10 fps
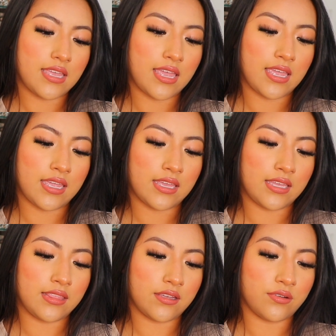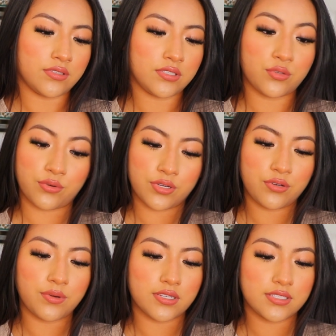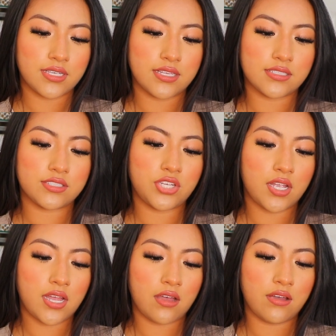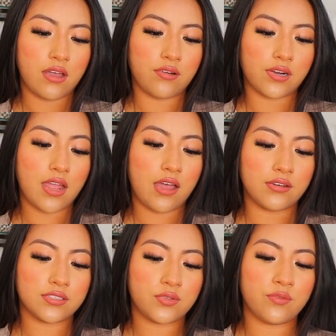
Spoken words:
a little tutorial where it says check out our how-to